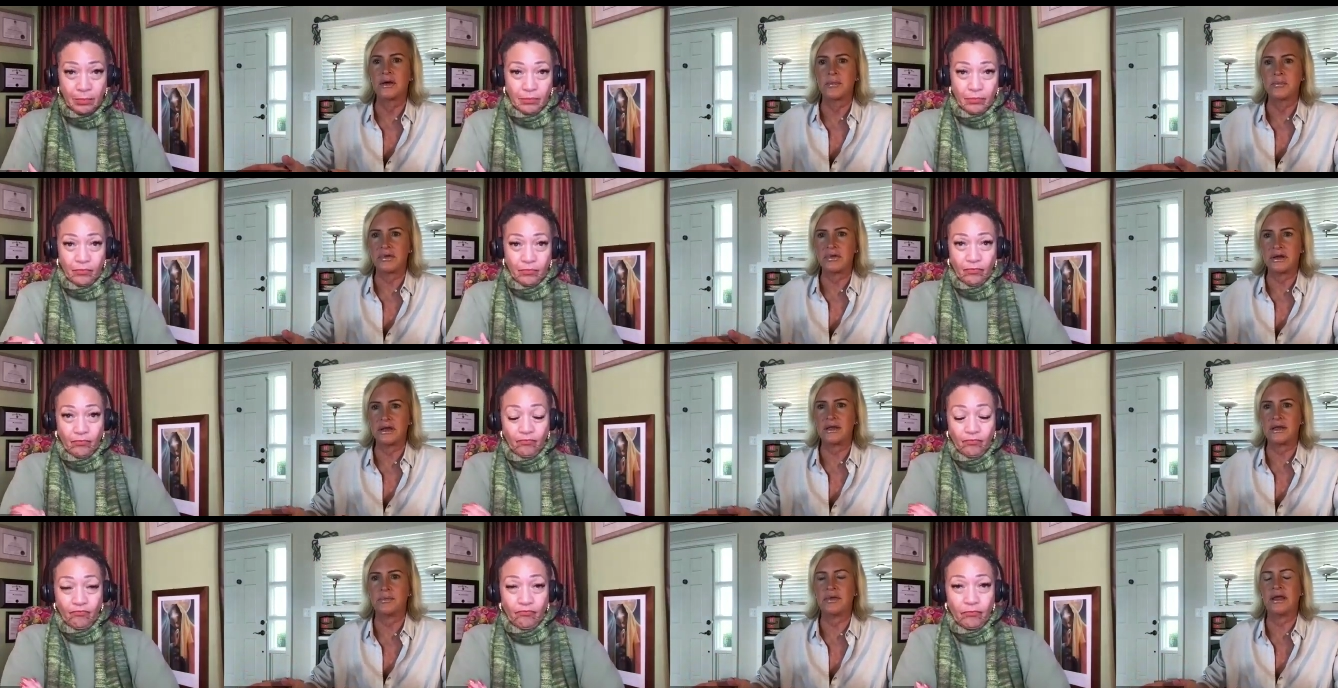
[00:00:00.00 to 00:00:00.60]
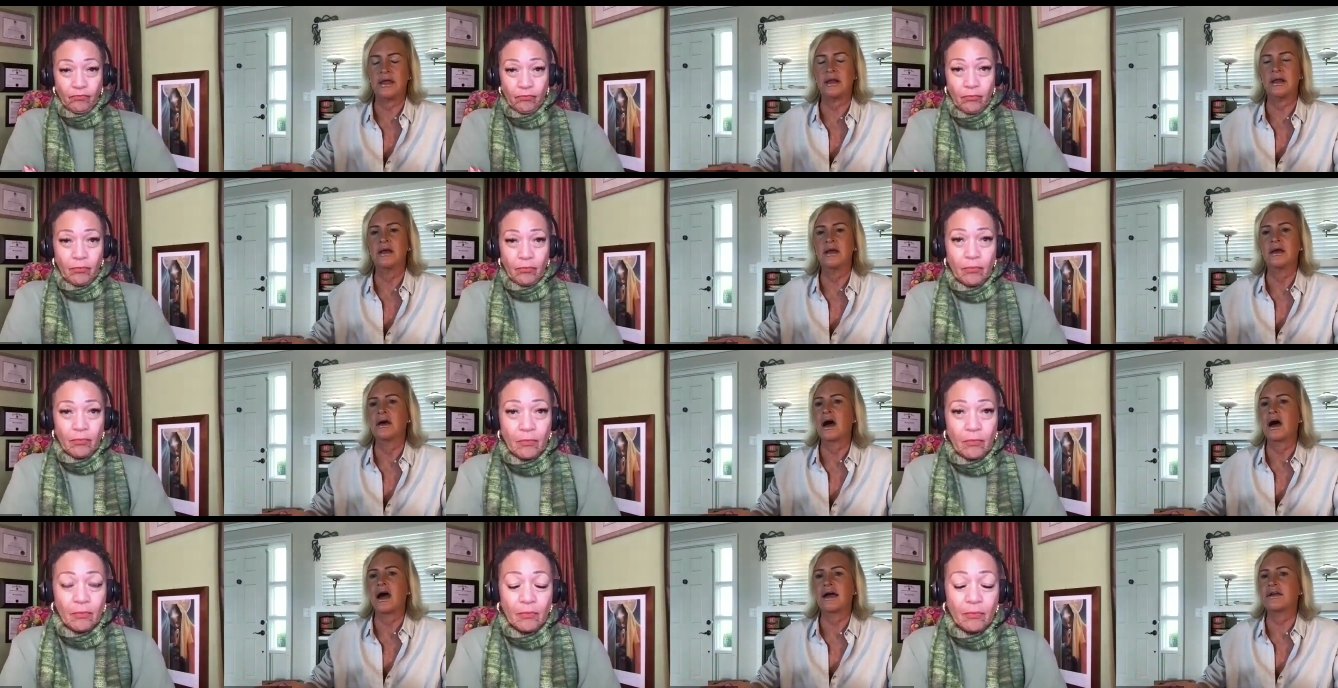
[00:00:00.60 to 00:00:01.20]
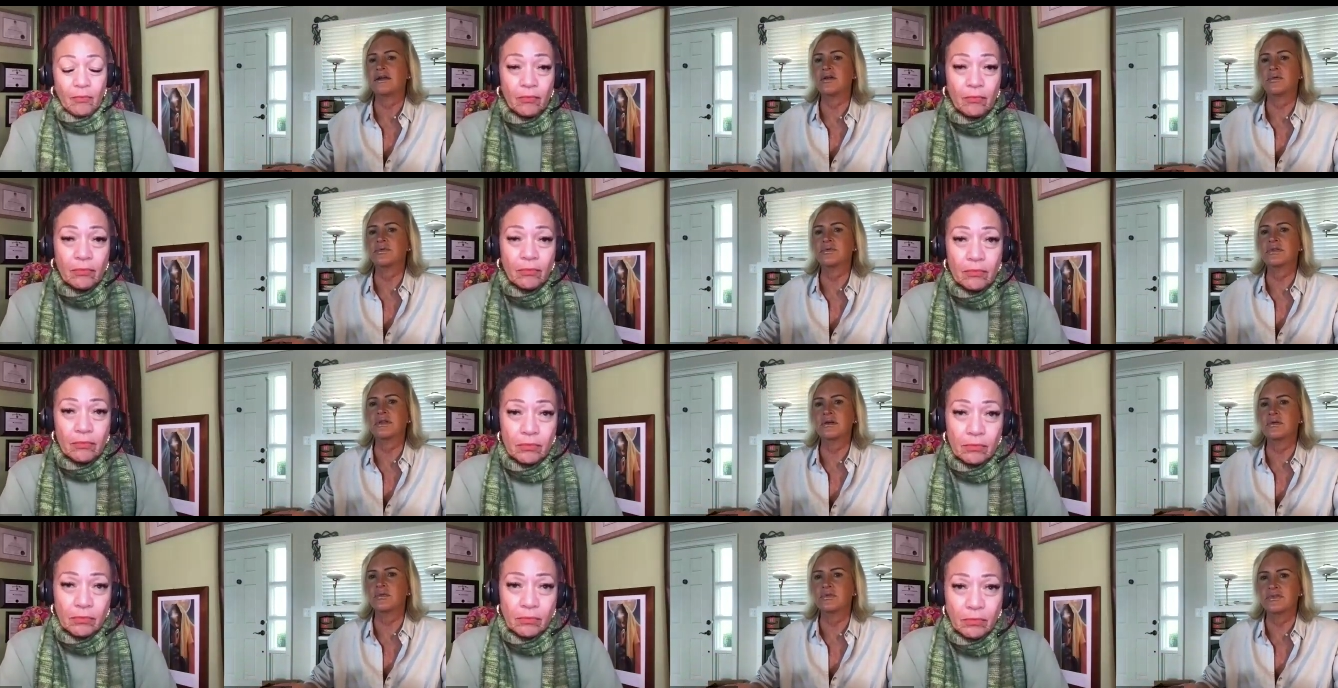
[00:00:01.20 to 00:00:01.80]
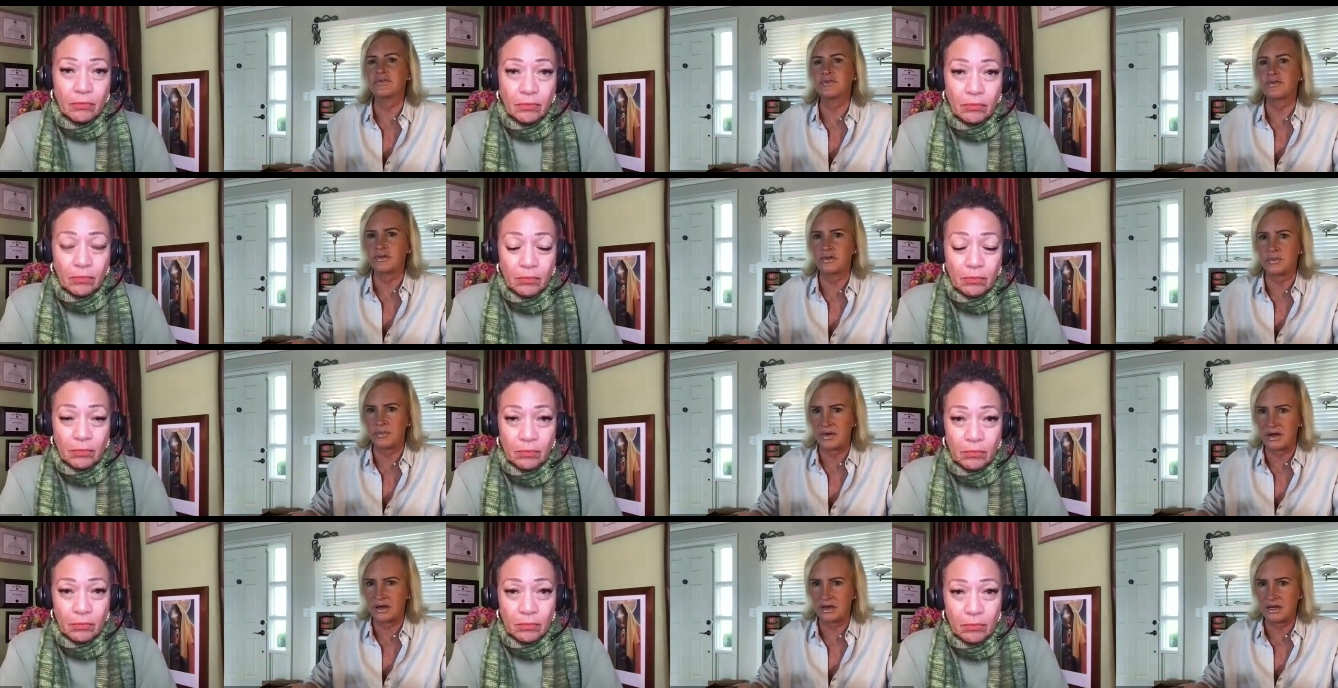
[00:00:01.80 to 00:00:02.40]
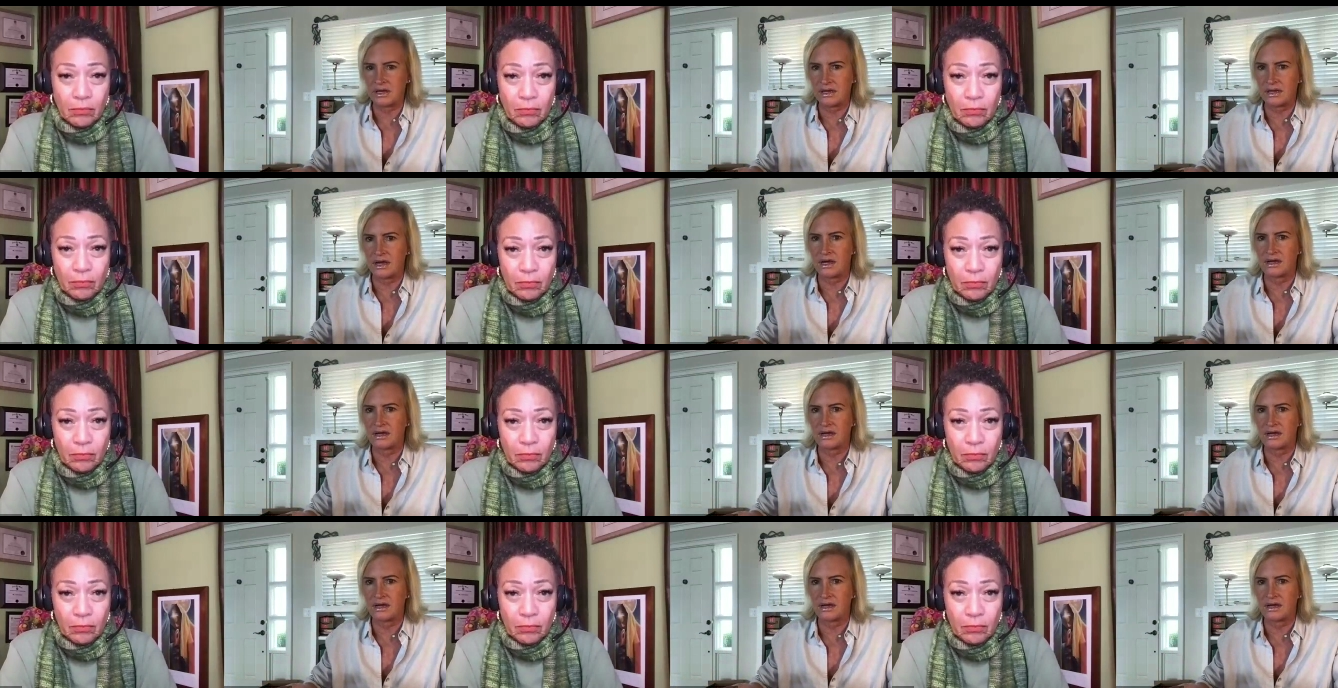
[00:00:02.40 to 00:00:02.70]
Speaker 1: money he made I don't think it was for the money.